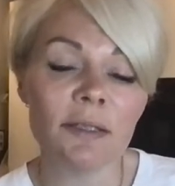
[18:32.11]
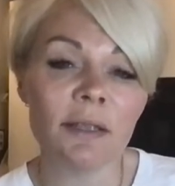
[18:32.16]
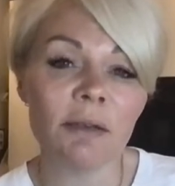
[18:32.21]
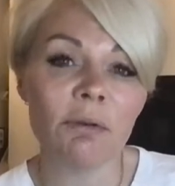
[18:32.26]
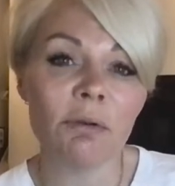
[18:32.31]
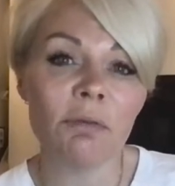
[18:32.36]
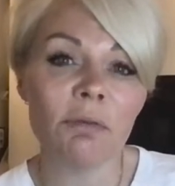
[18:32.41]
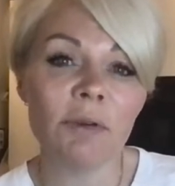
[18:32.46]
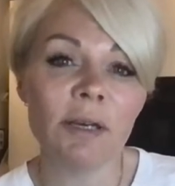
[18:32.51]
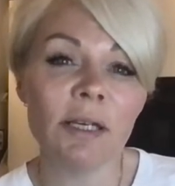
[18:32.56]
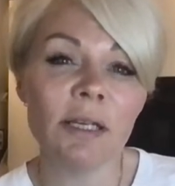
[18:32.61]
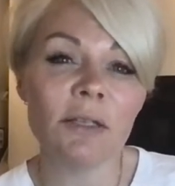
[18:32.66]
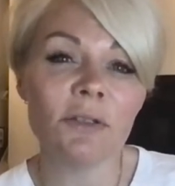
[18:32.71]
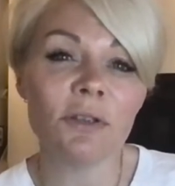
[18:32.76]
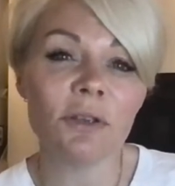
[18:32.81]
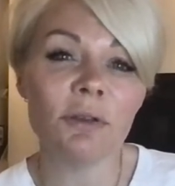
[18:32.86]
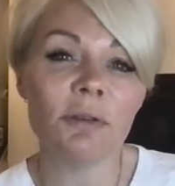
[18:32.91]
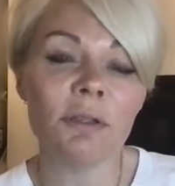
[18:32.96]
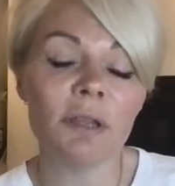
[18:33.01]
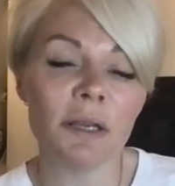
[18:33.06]
there are really
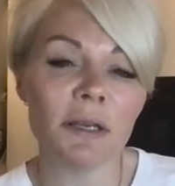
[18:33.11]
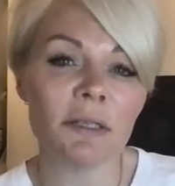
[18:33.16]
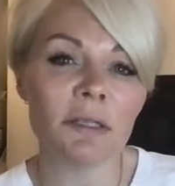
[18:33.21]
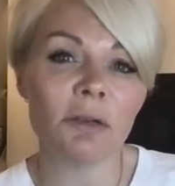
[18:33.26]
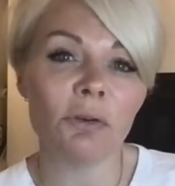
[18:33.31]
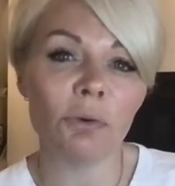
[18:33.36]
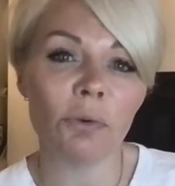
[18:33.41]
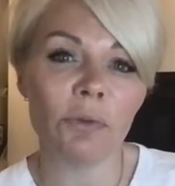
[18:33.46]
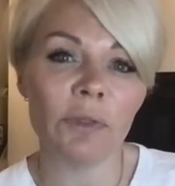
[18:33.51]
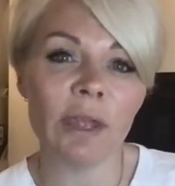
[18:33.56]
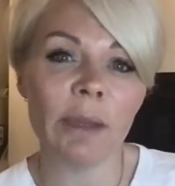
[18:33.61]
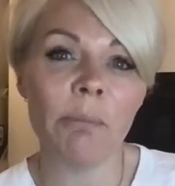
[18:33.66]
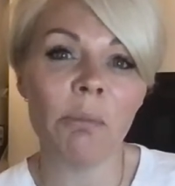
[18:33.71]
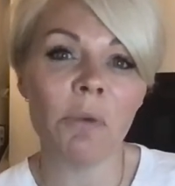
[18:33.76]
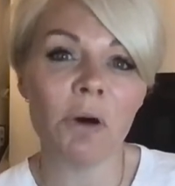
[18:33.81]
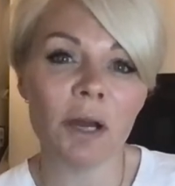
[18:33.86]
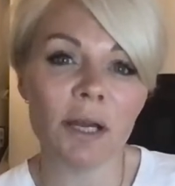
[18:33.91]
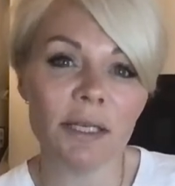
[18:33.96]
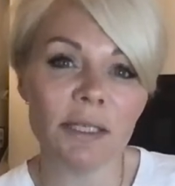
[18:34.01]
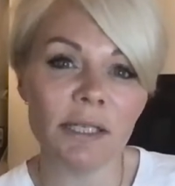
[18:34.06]
2 things that are on their
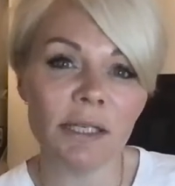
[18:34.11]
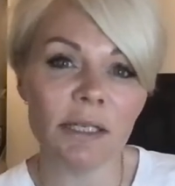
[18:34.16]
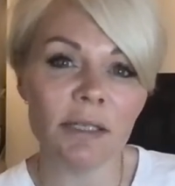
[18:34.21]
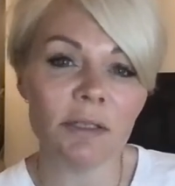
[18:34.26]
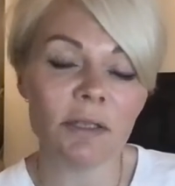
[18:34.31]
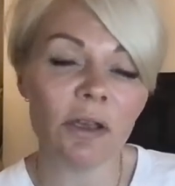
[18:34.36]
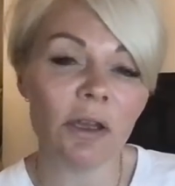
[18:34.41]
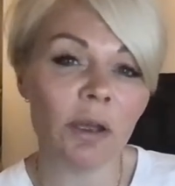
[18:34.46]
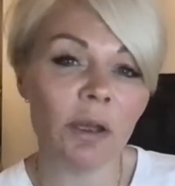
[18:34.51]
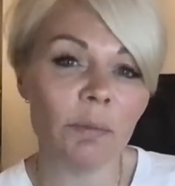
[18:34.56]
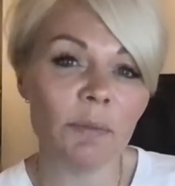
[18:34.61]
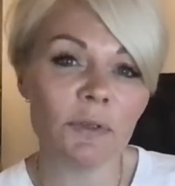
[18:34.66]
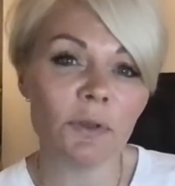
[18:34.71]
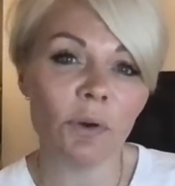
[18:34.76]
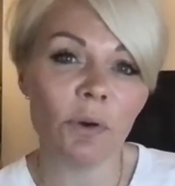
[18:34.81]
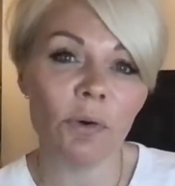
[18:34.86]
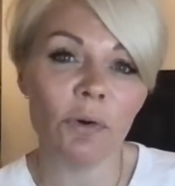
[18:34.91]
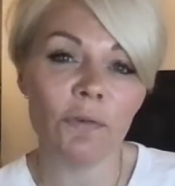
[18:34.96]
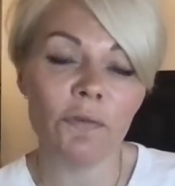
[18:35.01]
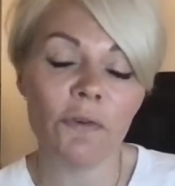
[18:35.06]
mind in terms
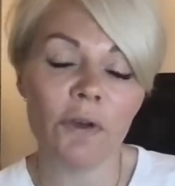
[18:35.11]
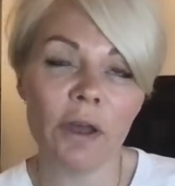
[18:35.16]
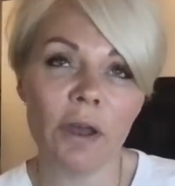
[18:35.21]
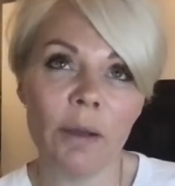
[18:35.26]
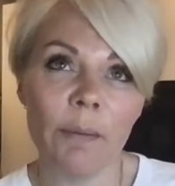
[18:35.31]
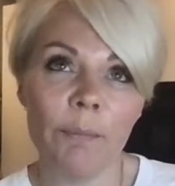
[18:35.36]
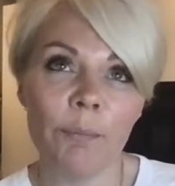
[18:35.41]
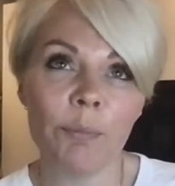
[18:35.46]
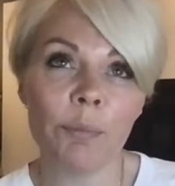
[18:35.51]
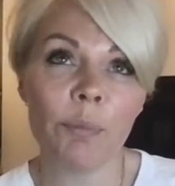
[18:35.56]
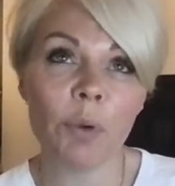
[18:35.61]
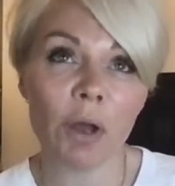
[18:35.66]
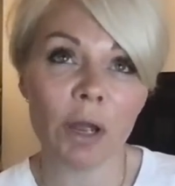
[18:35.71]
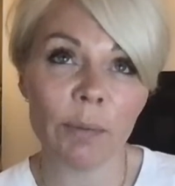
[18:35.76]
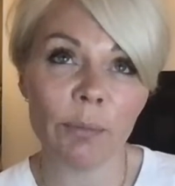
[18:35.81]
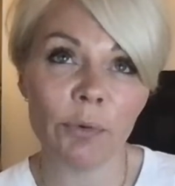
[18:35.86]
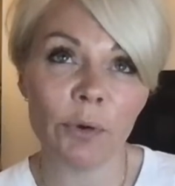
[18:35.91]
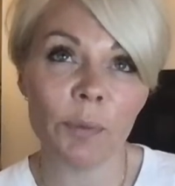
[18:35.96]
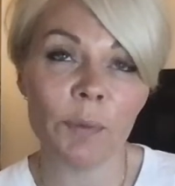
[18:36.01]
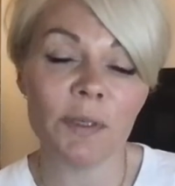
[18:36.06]
of buying
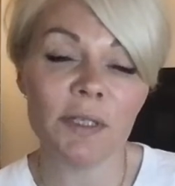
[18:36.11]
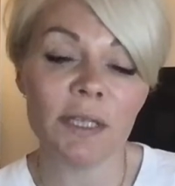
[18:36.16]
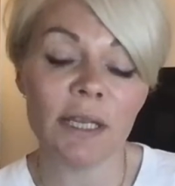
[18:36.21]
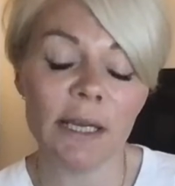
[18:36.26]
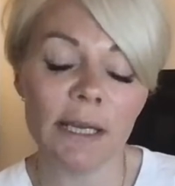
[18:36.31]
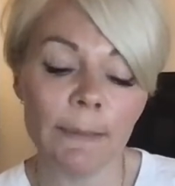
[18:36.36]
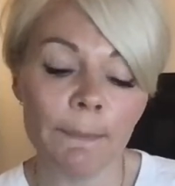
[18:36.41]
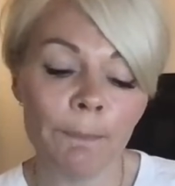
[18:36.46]
property.